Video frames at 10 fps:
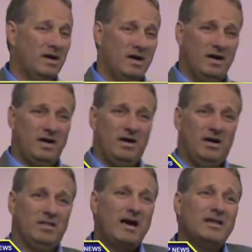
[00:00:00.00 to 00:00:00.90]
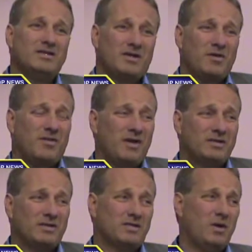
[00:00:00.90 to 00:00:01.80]
a lot of these other
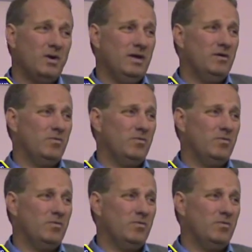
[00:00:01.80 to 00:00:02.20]
things. And so it